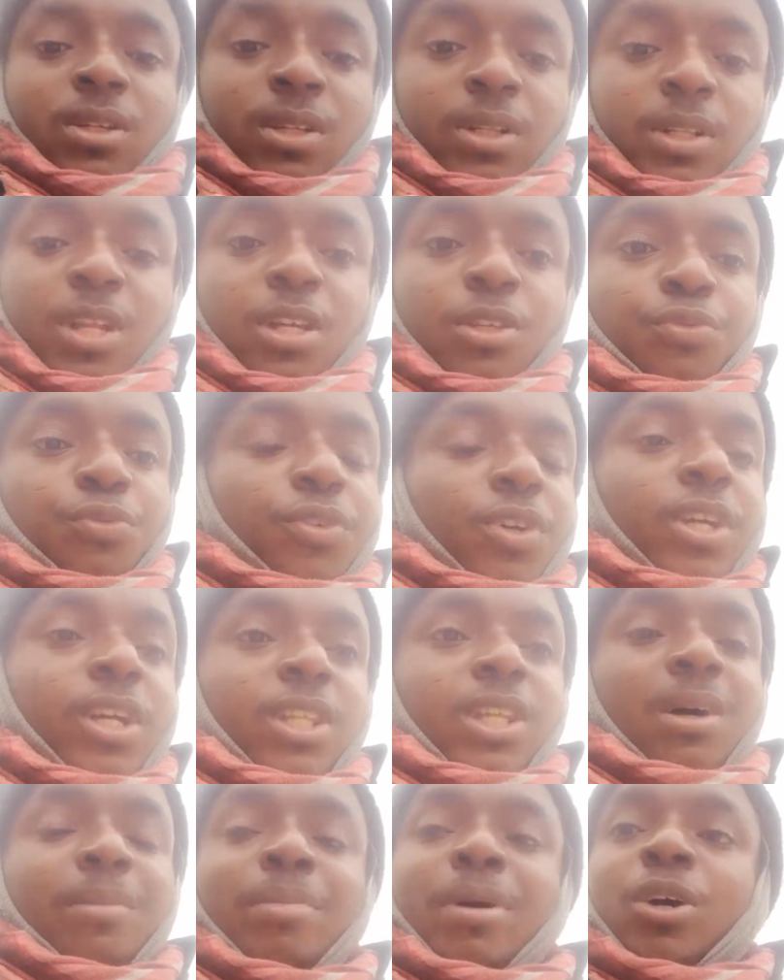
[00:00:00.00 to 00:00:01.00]
Let's
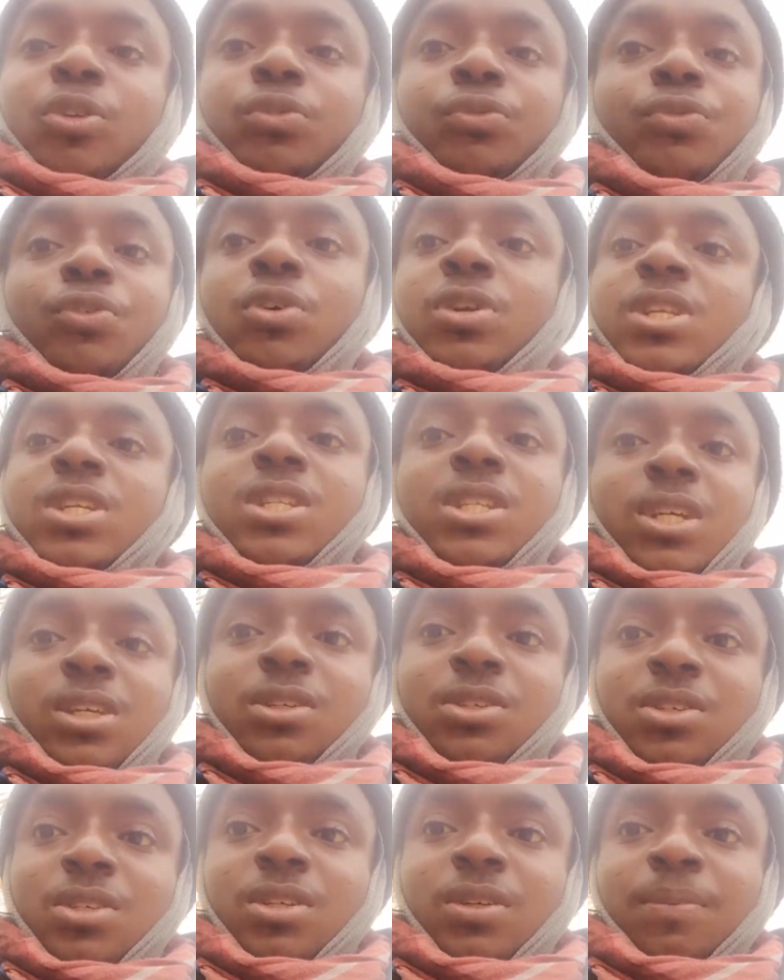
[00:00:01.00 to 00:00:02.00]
forget about funny
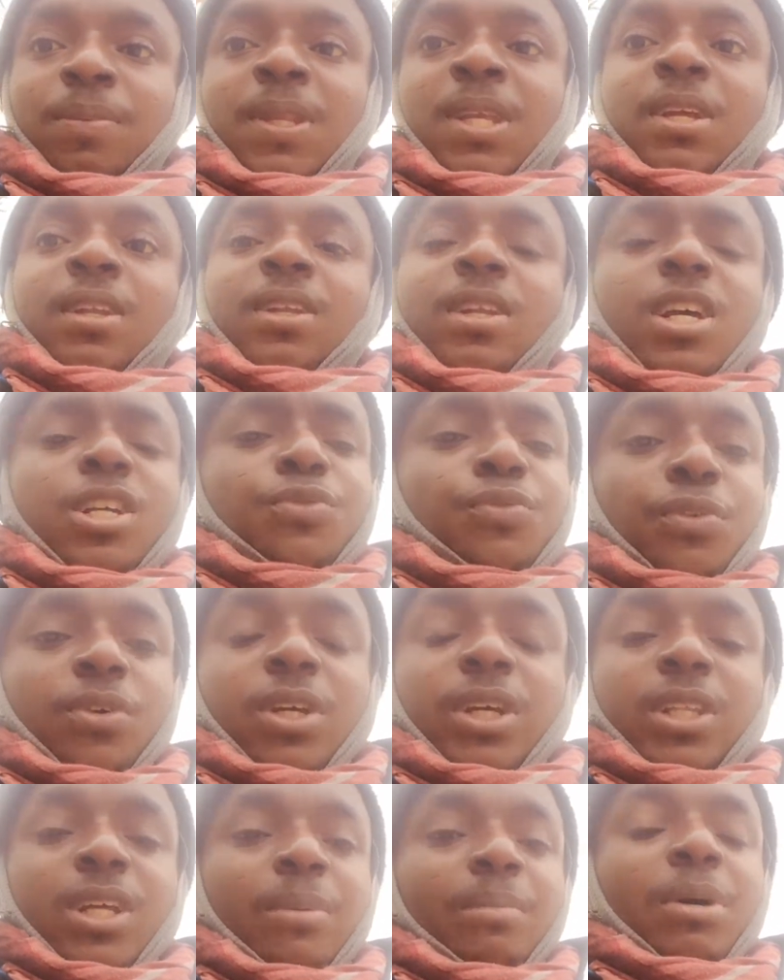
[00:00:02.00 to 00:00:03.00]
things. Let's
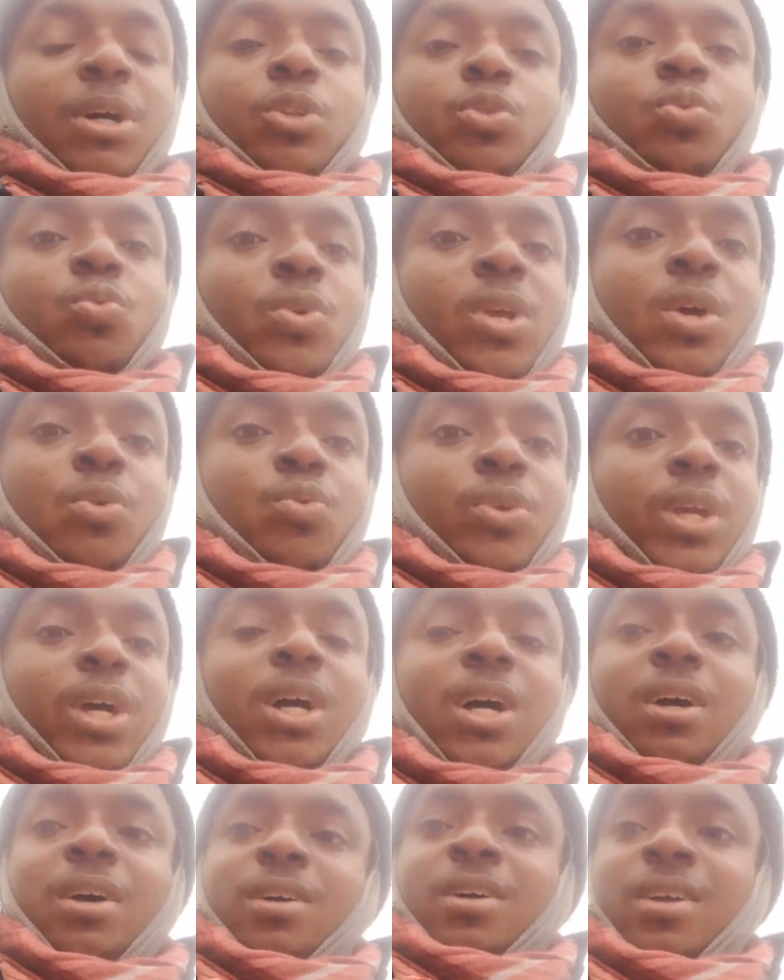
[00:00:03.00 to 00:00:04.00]
forget about where we
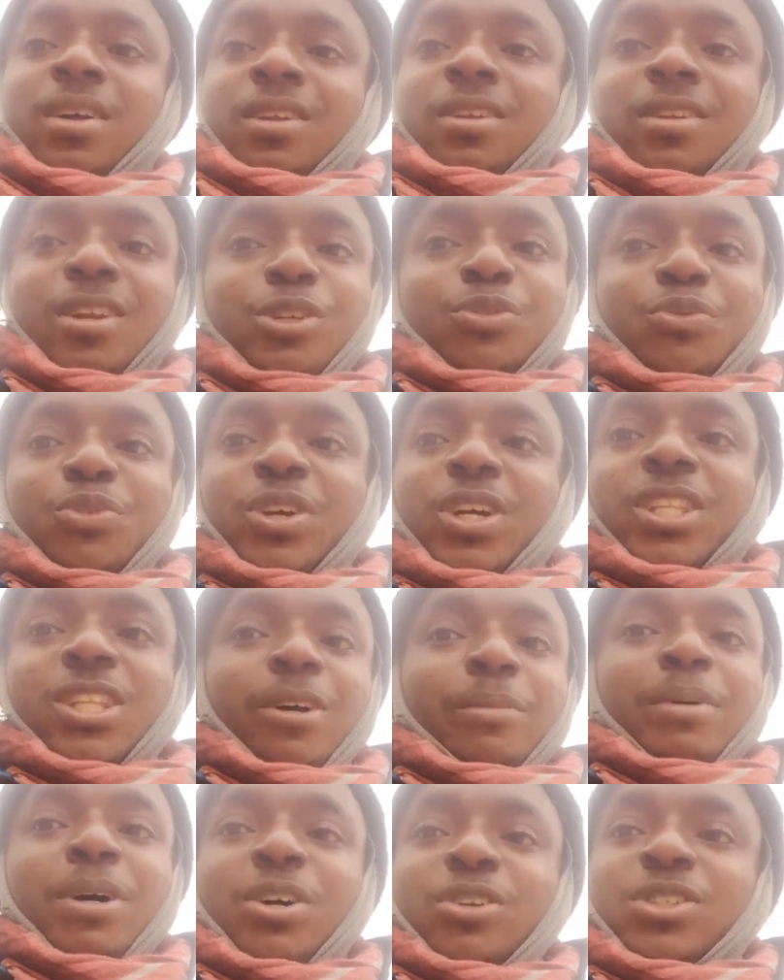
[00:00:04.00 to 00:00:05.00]
are. Let's forget
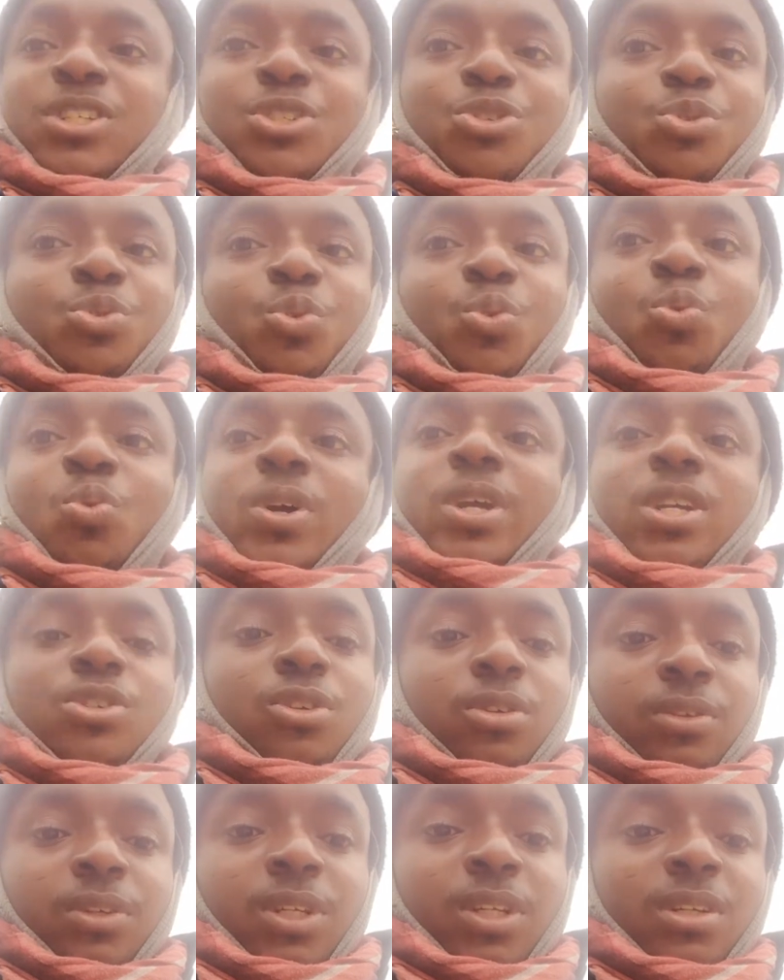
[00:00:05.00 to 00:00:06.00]
about the
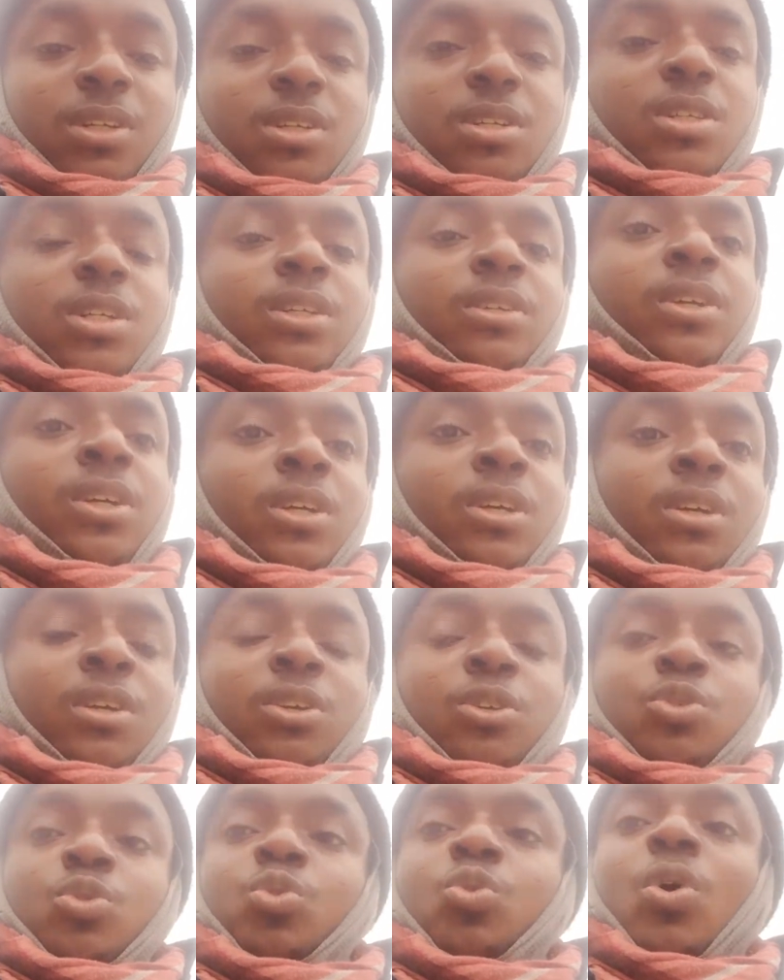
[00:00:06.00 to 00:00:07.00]
situation. Listen,
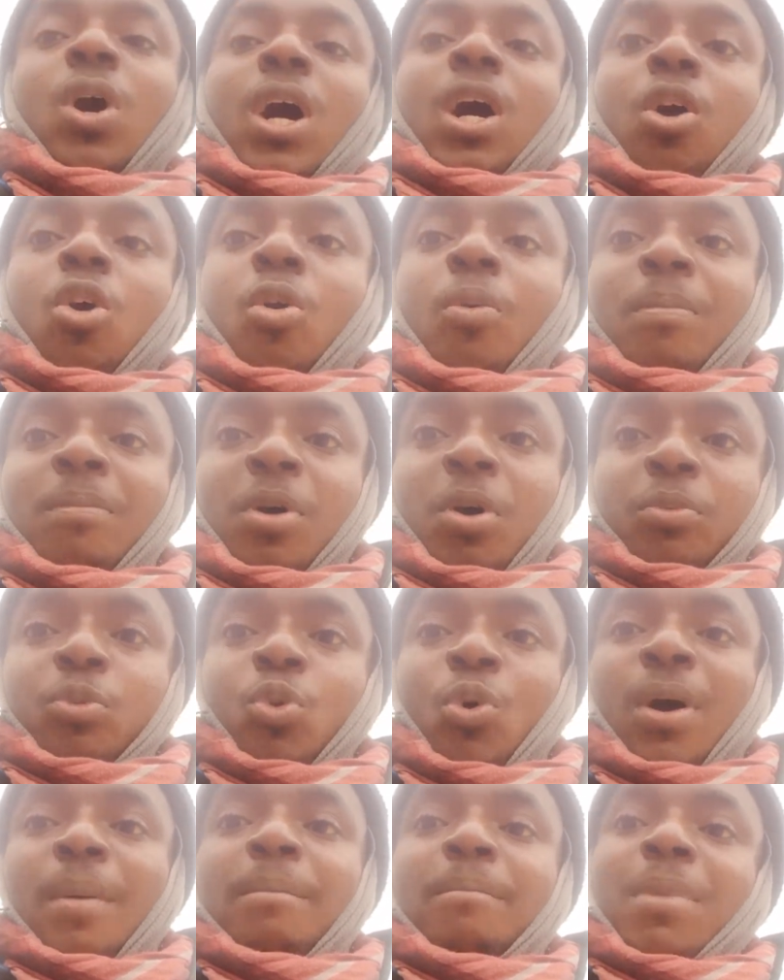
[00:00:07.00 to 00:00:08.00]
you are
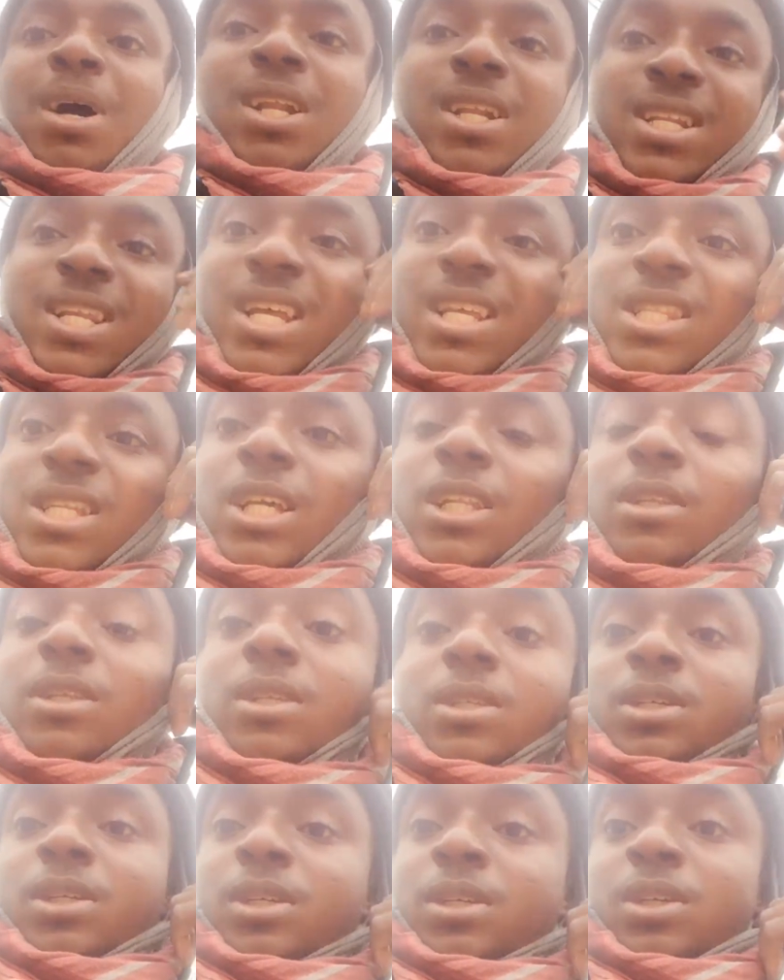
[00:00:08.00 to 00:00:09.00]
mandated.
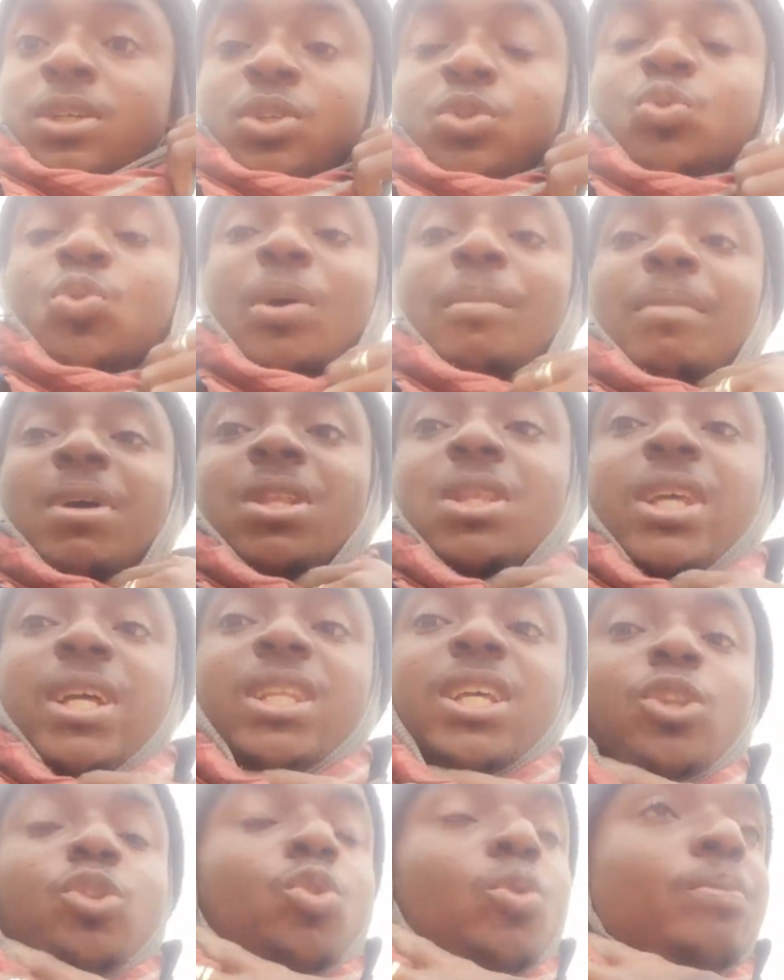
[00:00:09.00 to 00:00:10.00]
You are
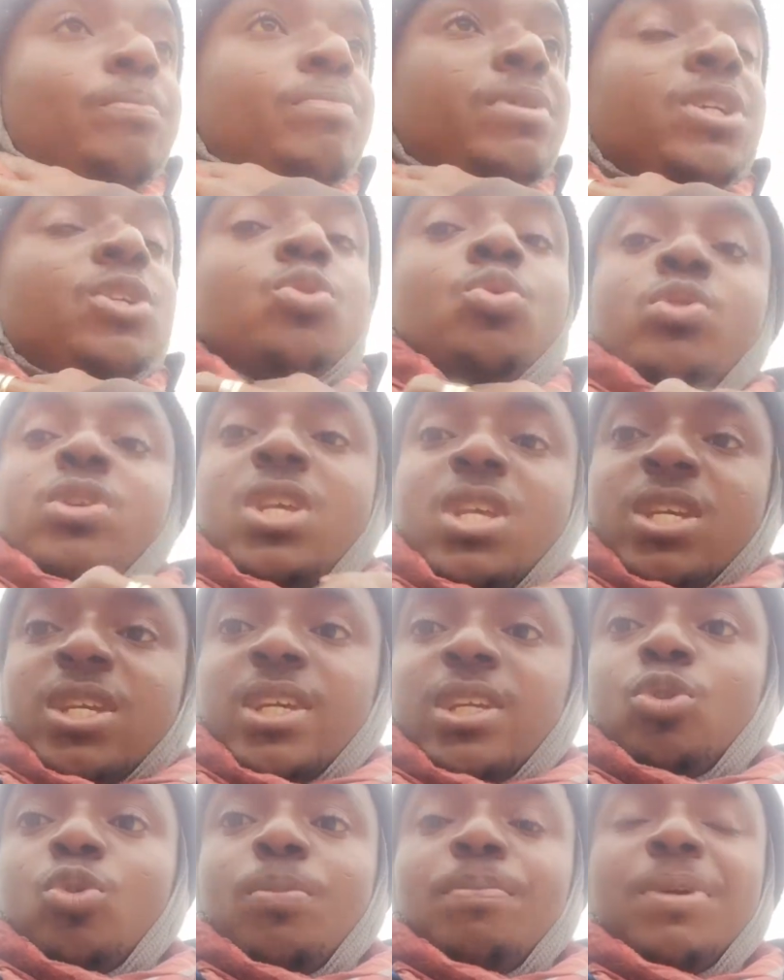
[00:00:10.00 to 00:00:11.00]
mandated to be
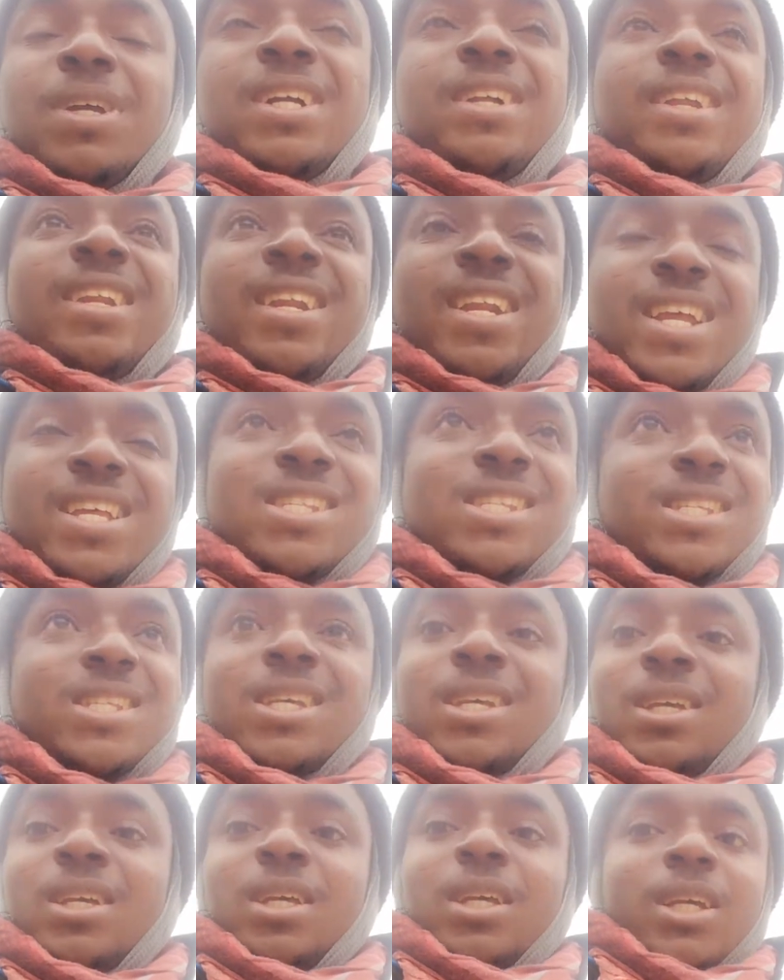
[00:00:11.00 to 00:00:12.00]
unique, to be great
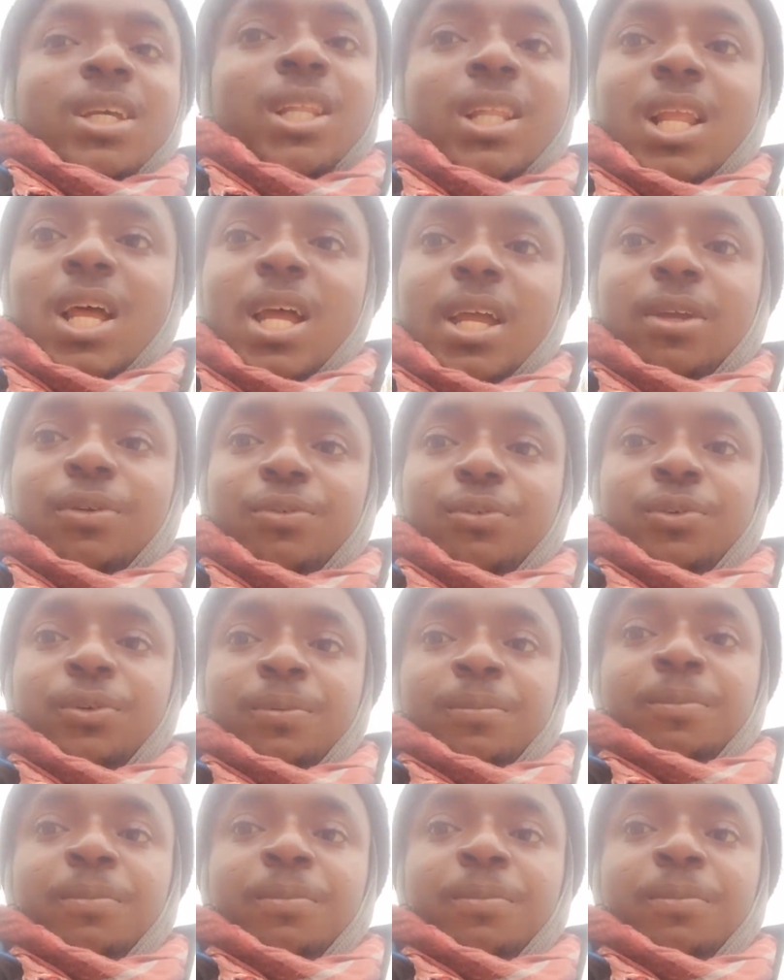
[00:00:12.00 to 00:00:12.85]
in life.